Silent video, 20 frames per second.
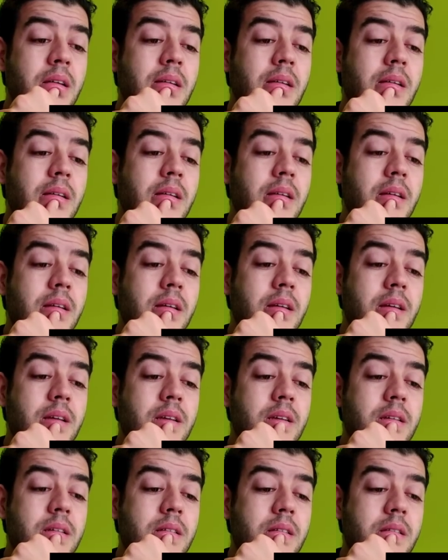
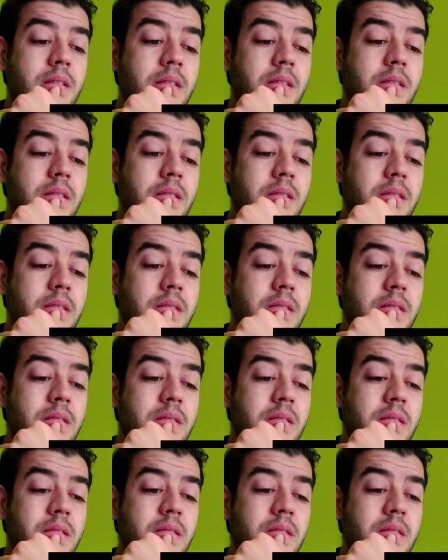[no speech]